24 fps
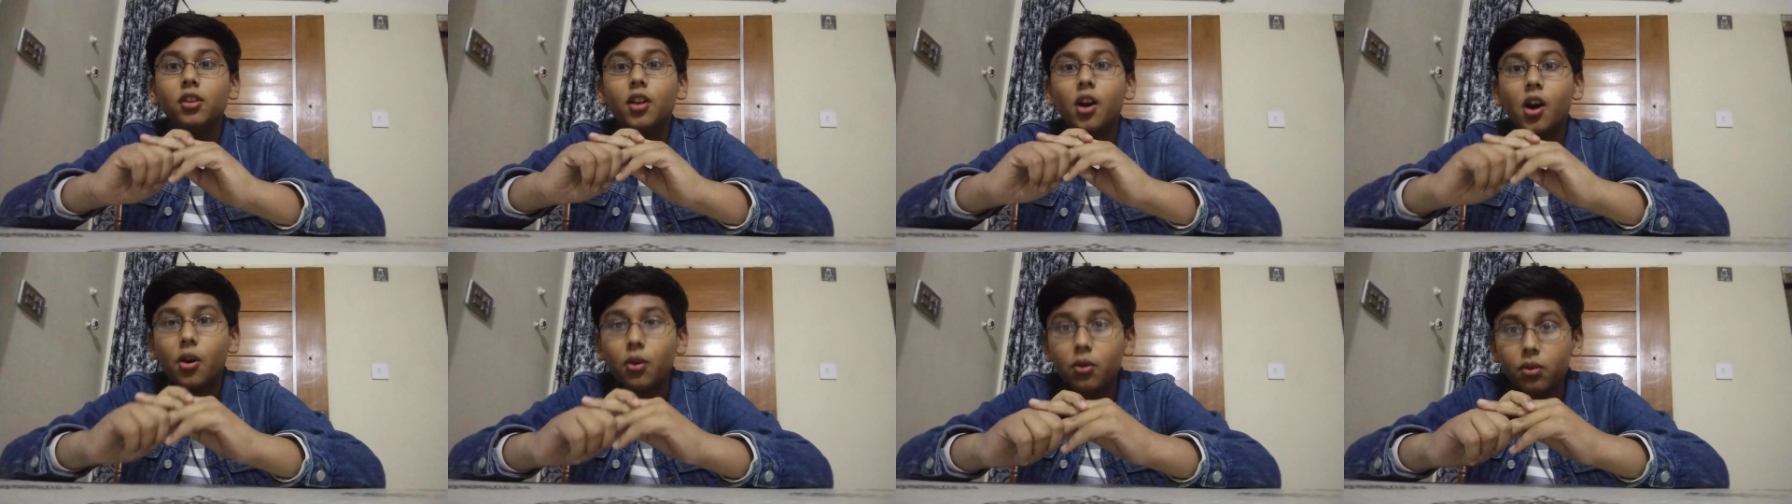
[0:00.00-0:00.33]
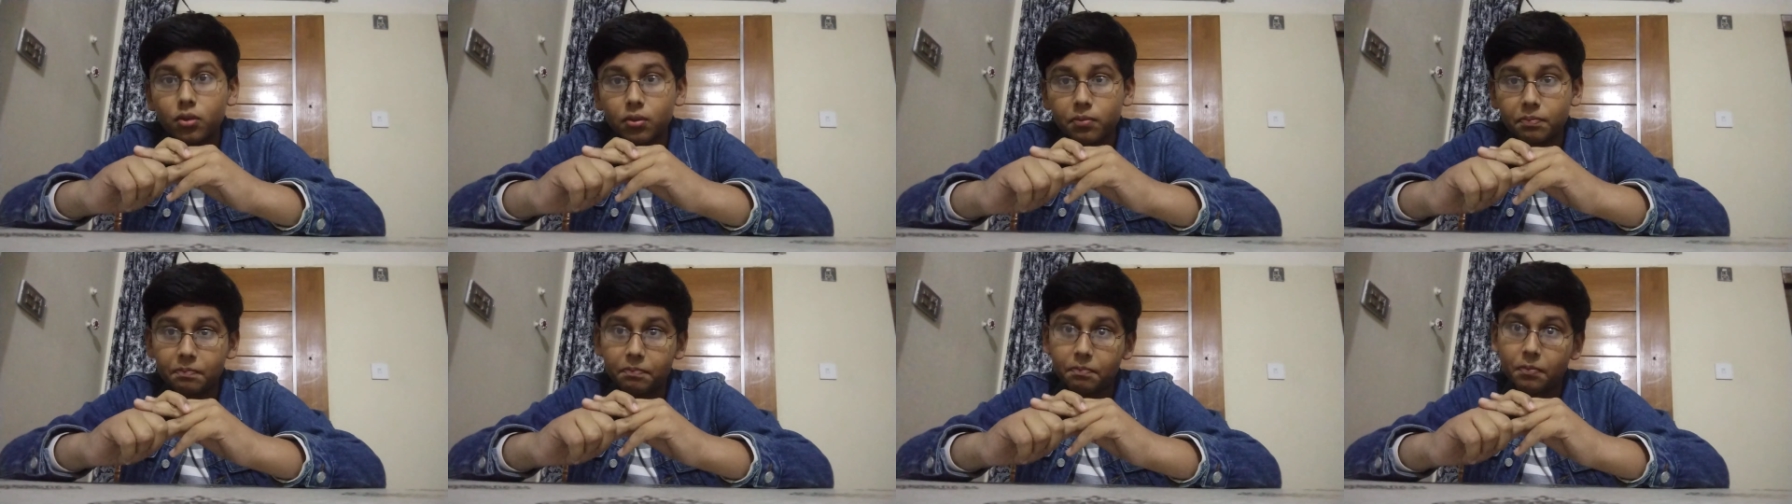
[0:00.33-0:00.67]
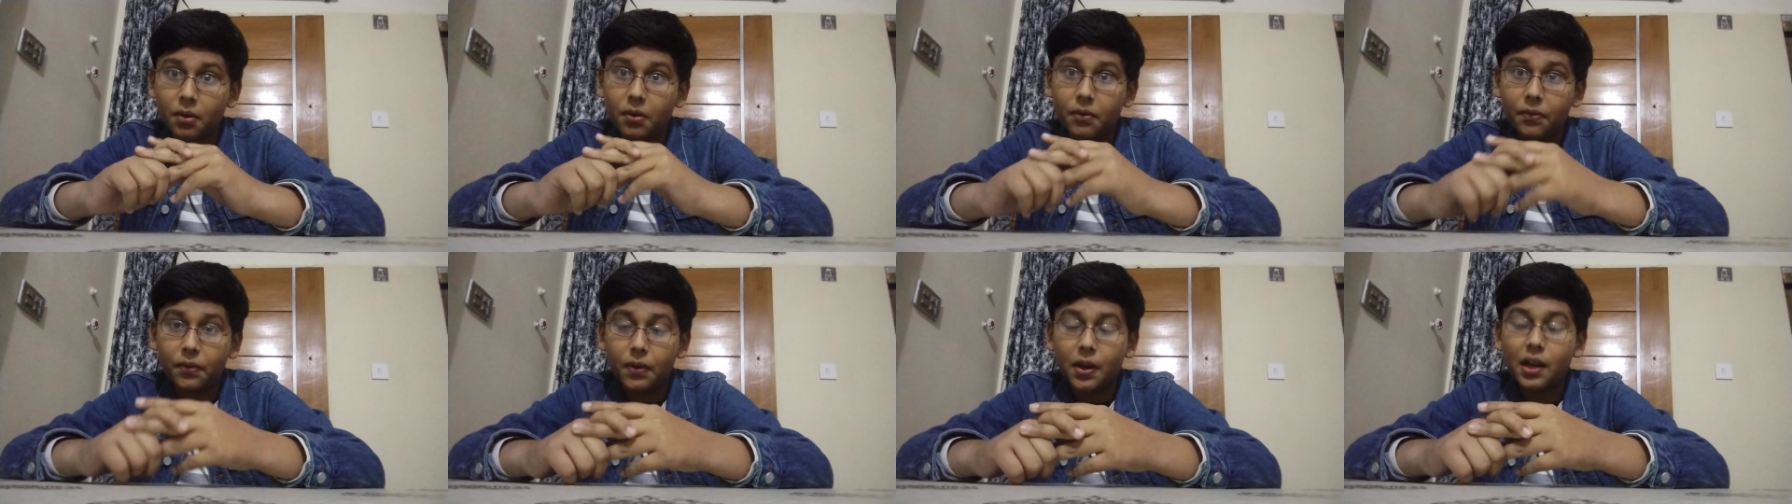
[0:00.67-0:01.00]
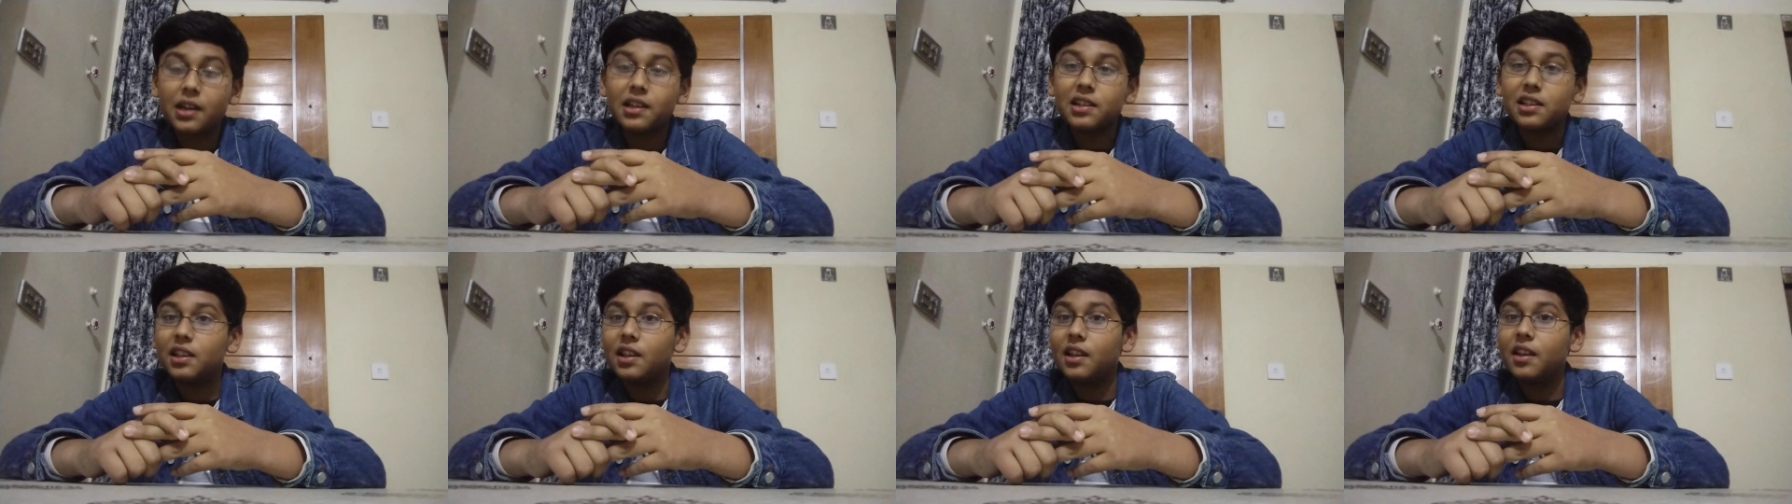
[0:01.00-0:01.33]
noun
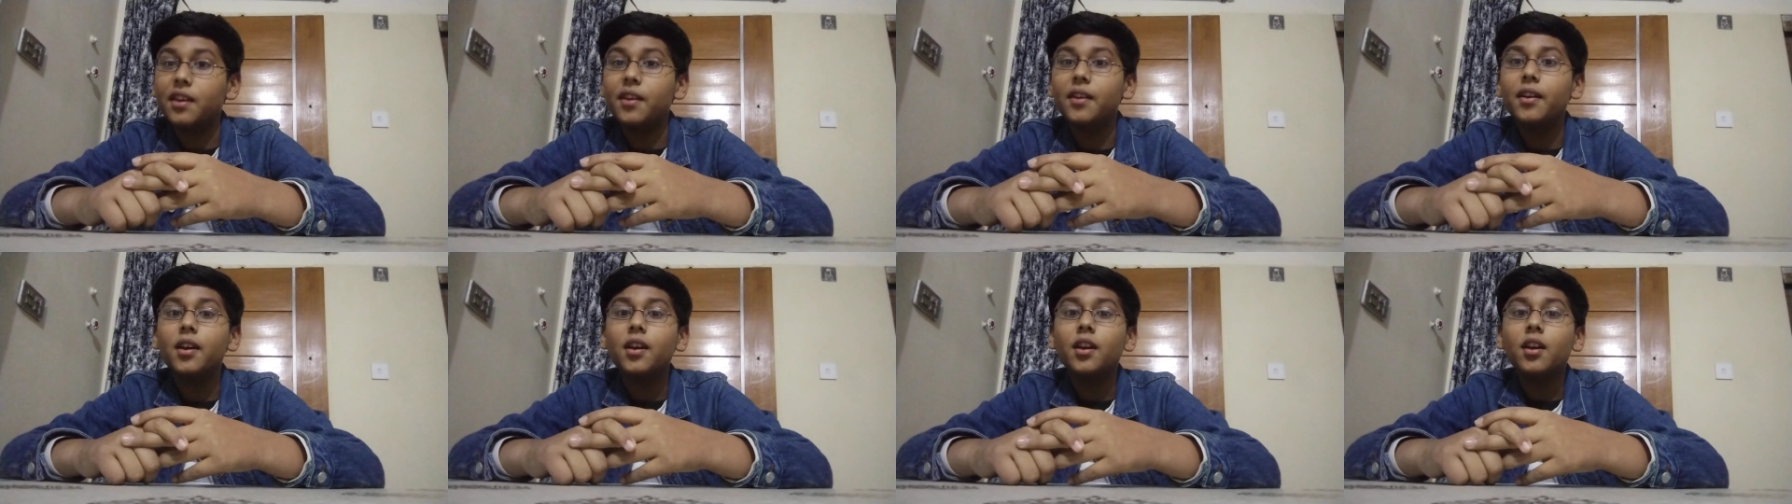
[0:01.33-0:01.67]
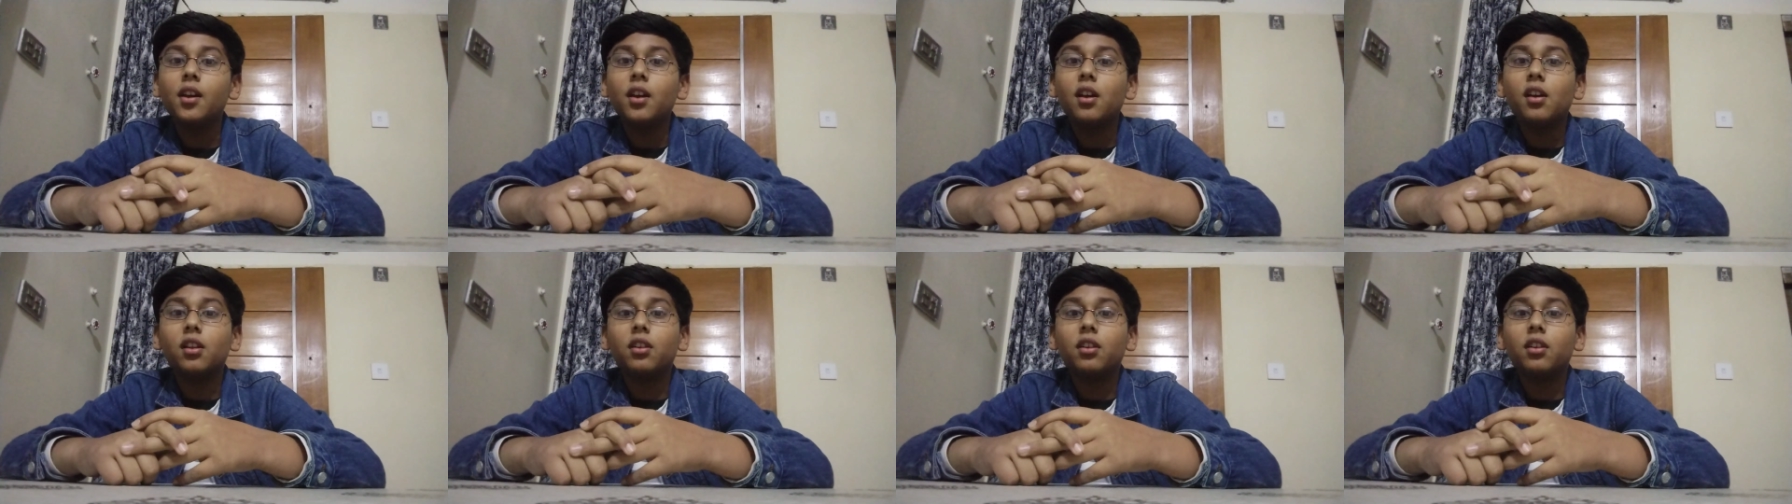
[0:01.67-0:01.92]
perfectly.